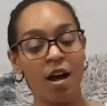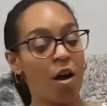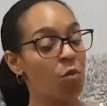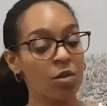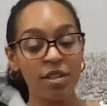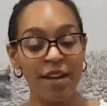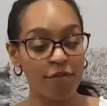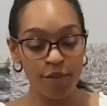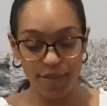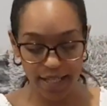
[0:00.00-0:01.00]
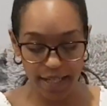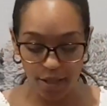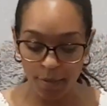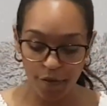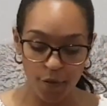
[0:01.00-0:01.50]
I would never have seen
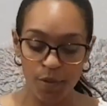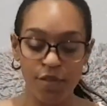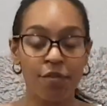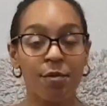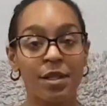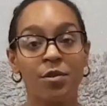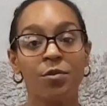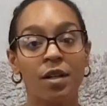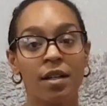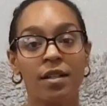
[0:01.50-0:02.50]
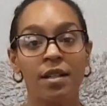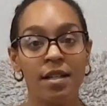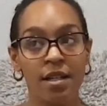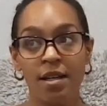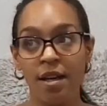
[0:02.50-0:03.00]
them if it wasn't for my daughter
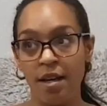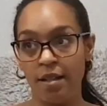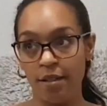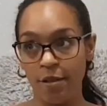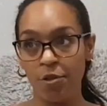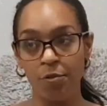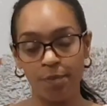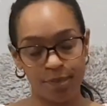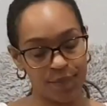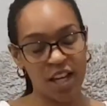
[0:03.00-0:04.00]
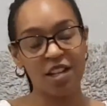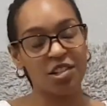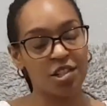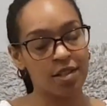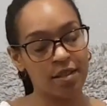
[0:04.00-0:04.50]
uh, who
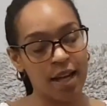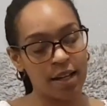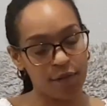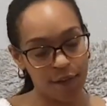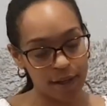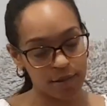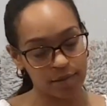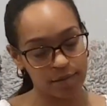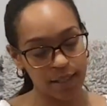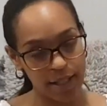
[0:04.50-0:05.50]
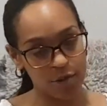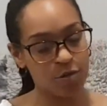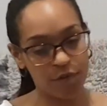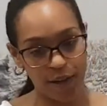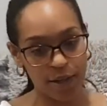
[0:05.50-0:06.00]
touched and fell. It
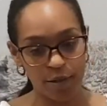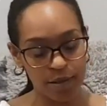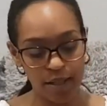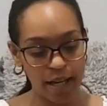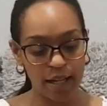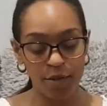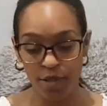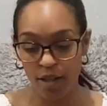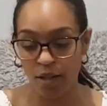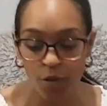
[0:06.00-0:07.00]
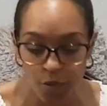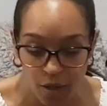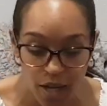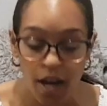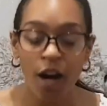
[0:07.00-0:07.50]
all fell. And I was like,
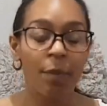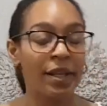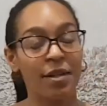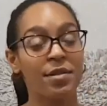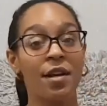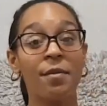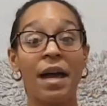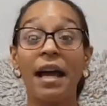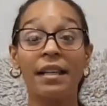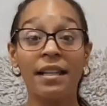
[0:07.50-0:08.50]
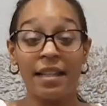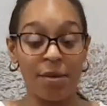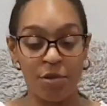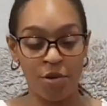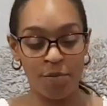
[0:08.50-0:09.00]
oh, I'll pick those up. And
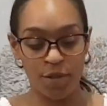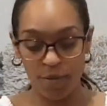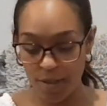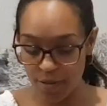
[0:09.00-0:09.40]
they were crop tops.